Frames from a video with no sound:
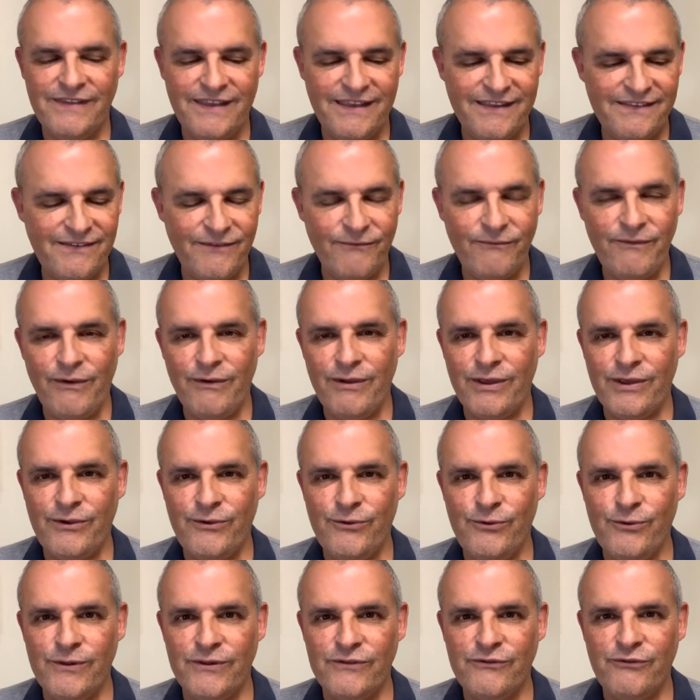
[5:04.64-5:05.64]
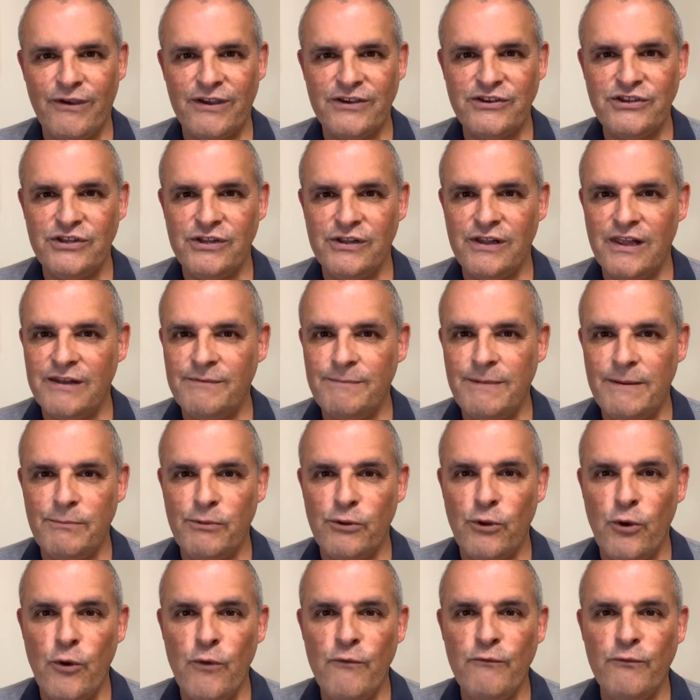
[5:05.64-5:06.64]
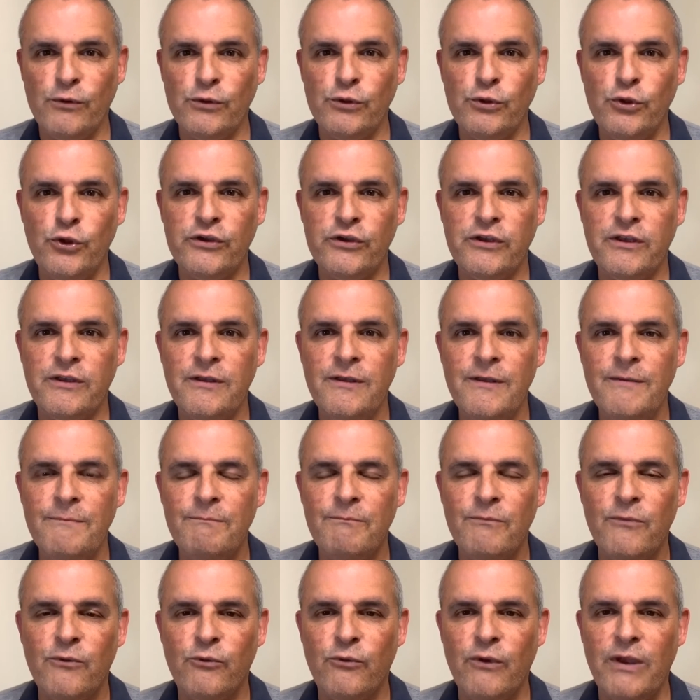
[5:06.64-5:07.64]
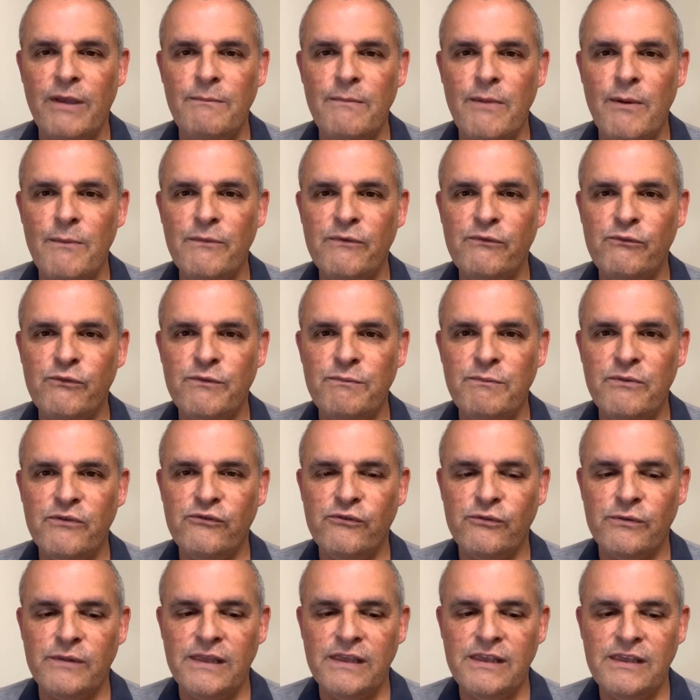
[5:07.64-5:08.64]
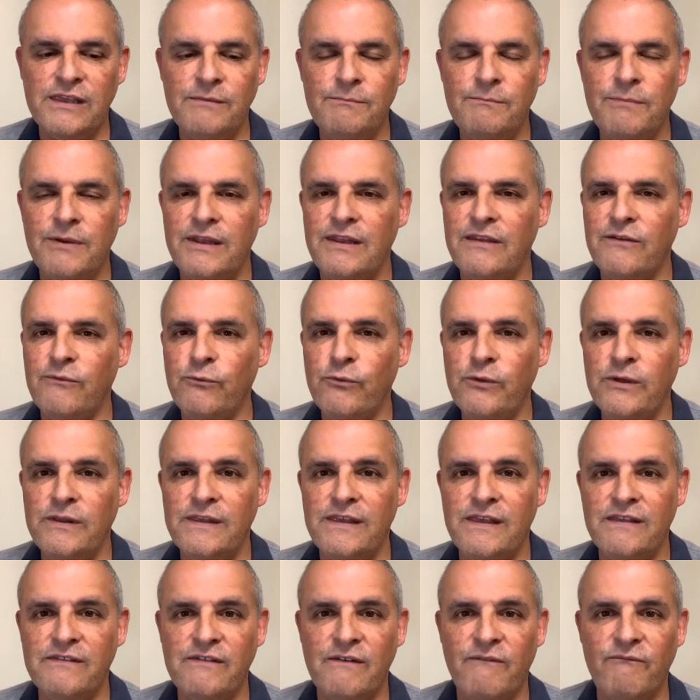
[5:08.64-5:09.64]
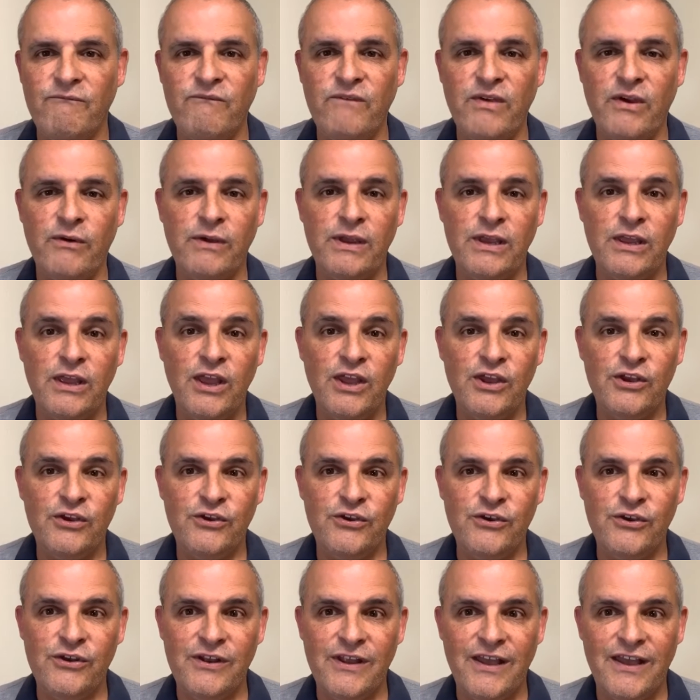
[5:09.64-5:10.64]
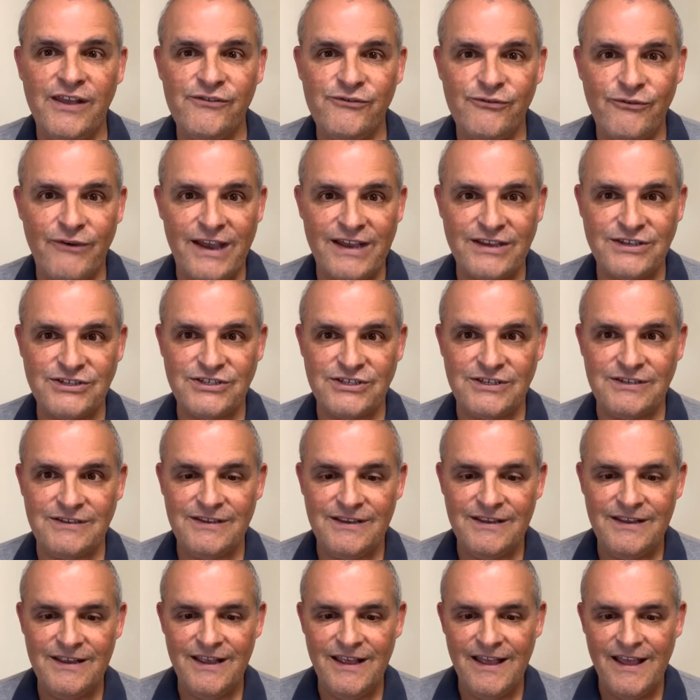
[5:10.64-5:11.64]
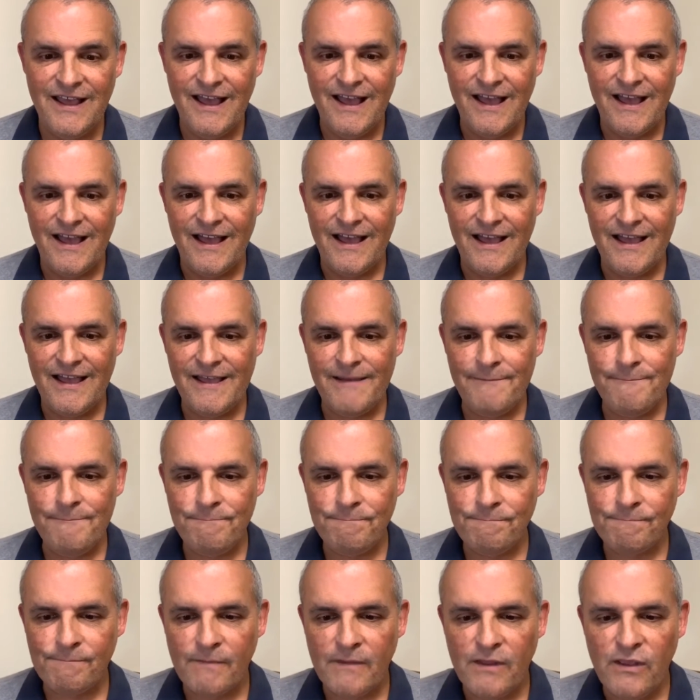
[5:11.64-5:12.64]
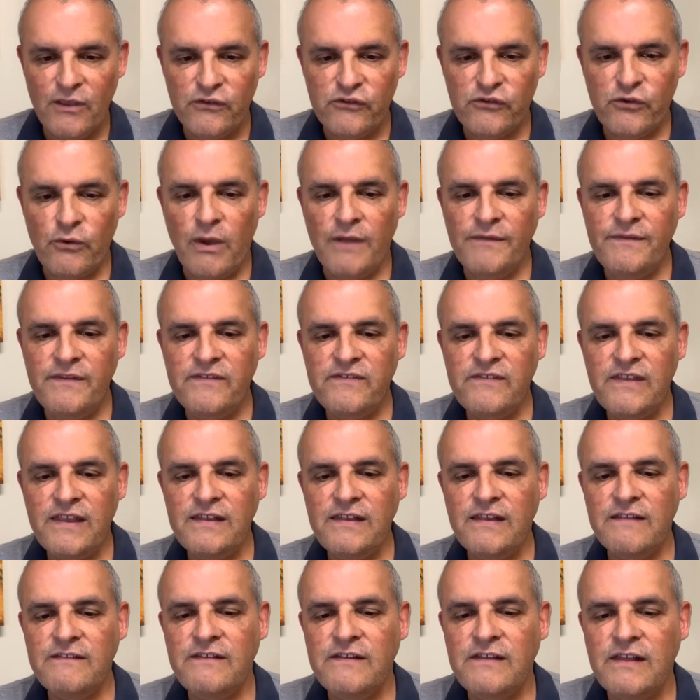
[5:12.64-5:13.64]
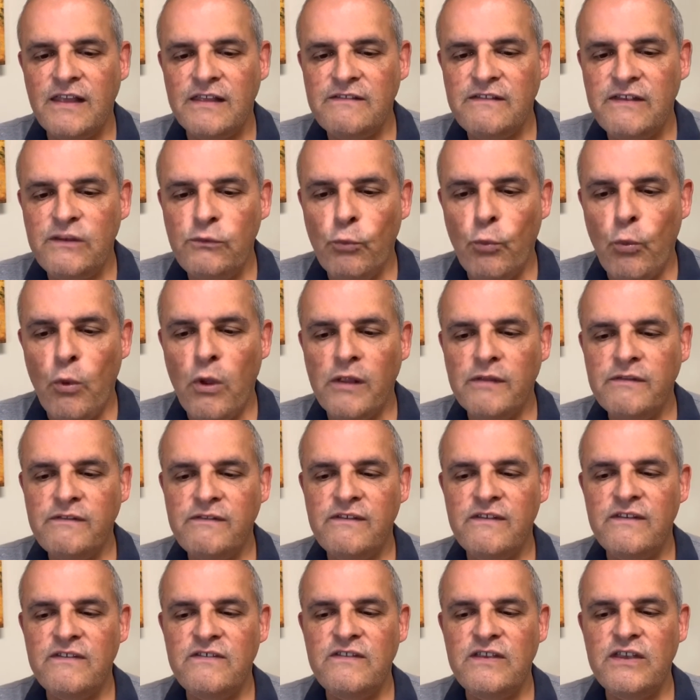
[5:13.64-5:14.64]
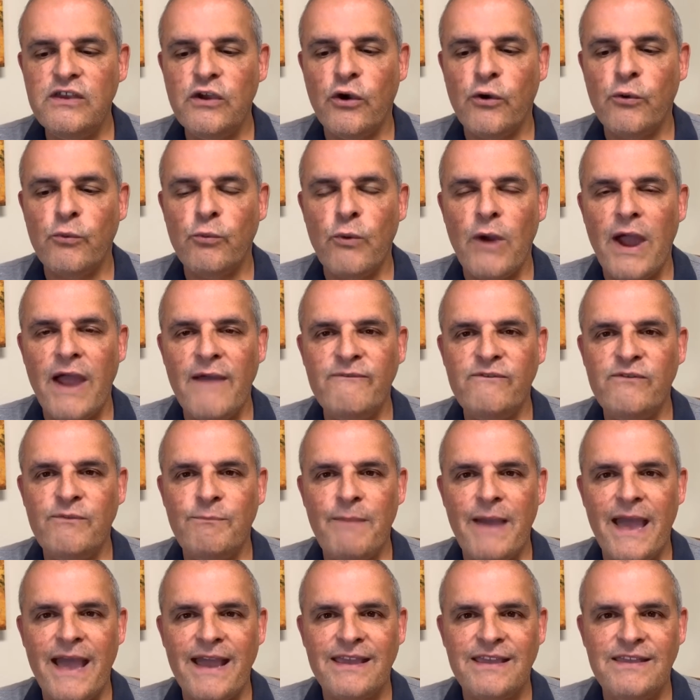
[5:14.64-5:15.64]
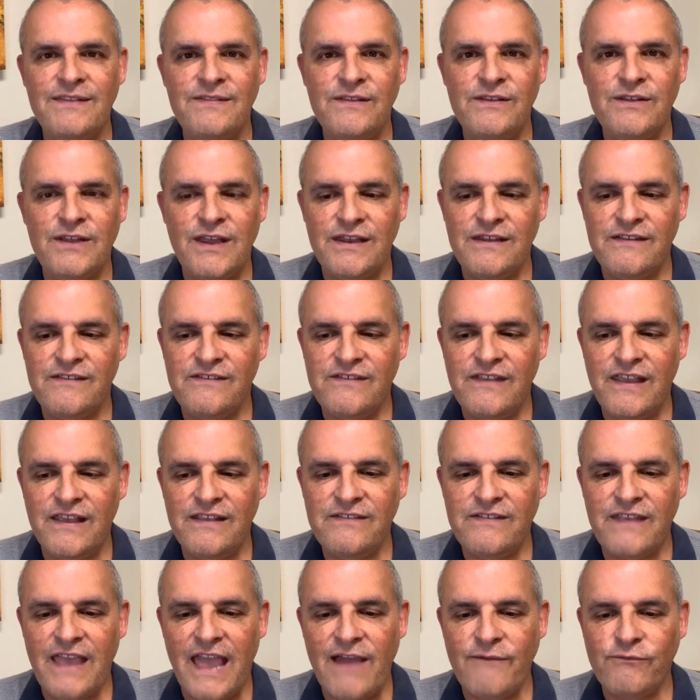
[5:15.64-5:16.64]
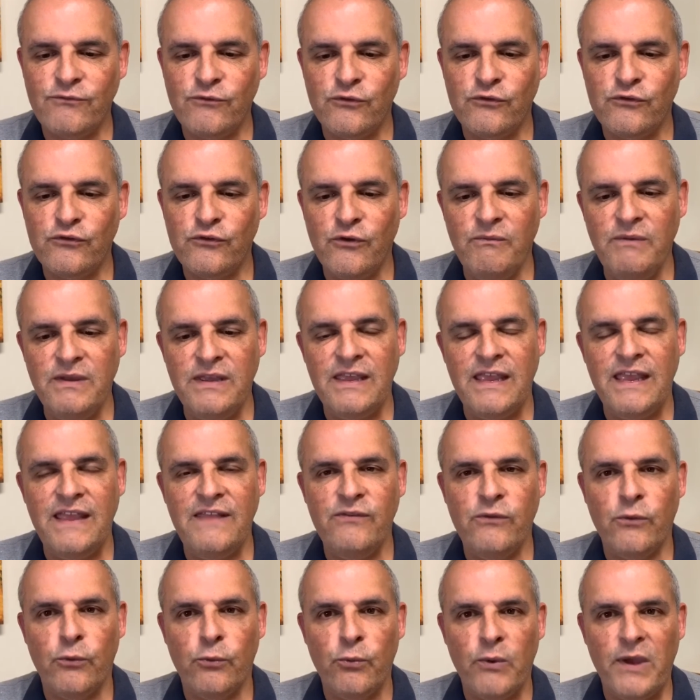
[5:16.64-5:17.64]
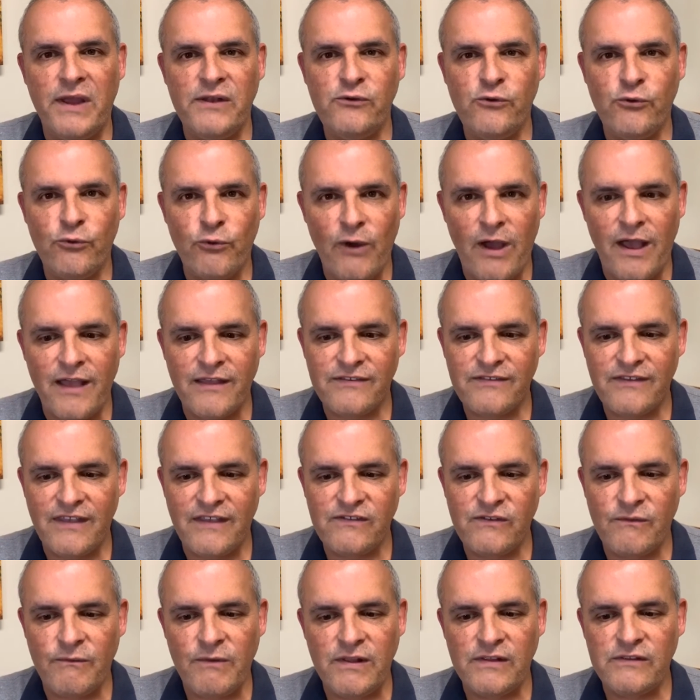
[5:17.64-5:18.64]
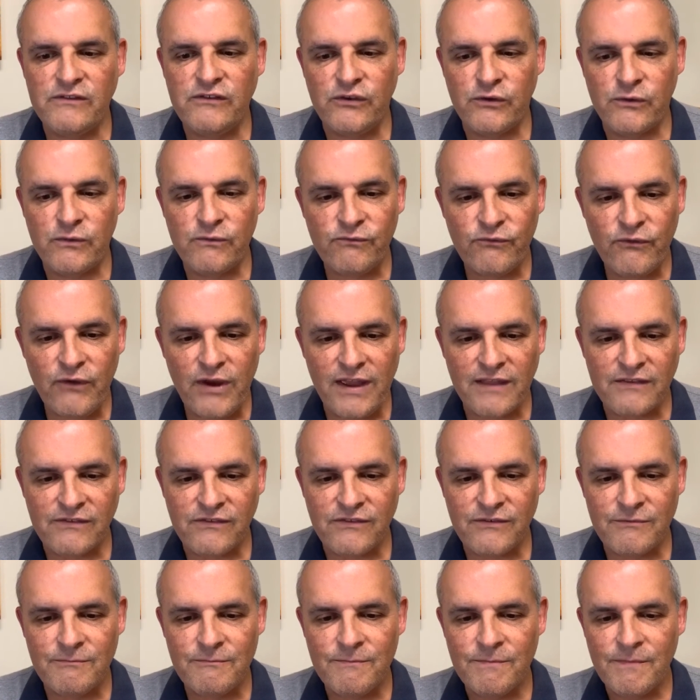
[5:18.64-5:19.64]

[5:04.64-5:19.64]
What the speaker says: It's a very cool attraction. A lot of people overlook great moments with Mr. Lincoln, but it really is a very good attraction. So on this day in 1919, Walt Disney arrived back in the United States after serving in the Red Cross as a volunteer in France.